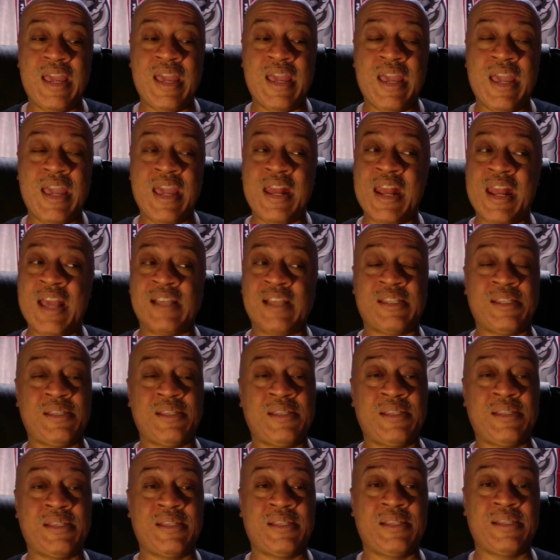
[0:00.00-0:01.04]
And it's
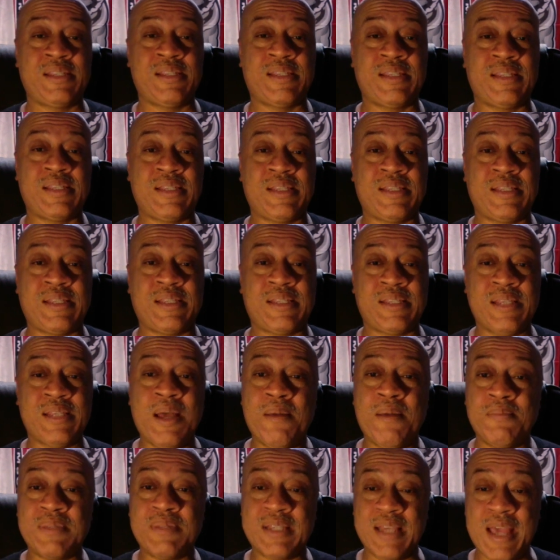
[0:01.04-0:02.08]

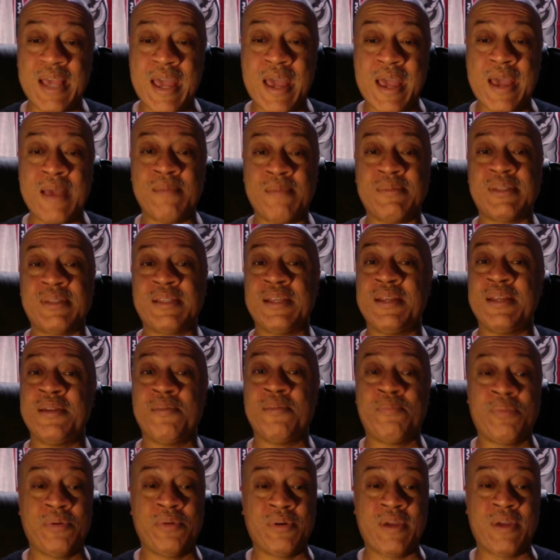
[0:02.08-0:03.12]
sometimes in the
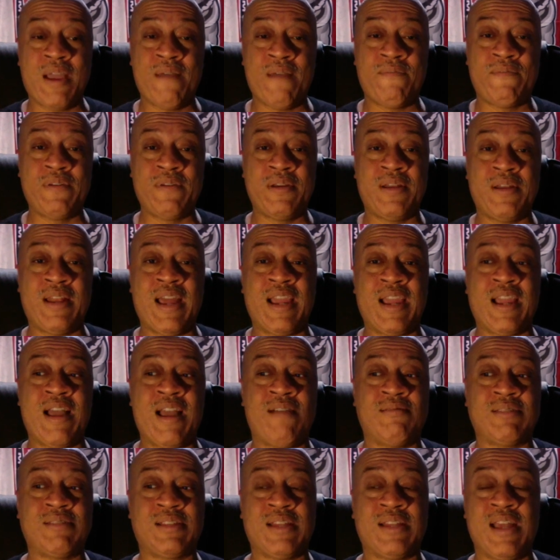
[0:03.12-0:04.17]
book I felt like I
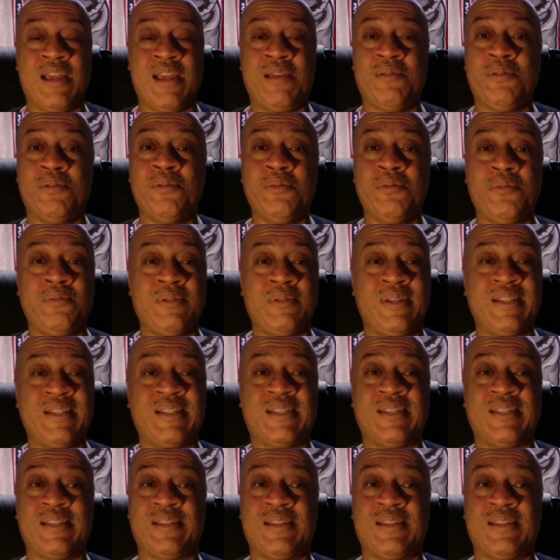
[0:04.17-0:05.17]
was like, ooh, this is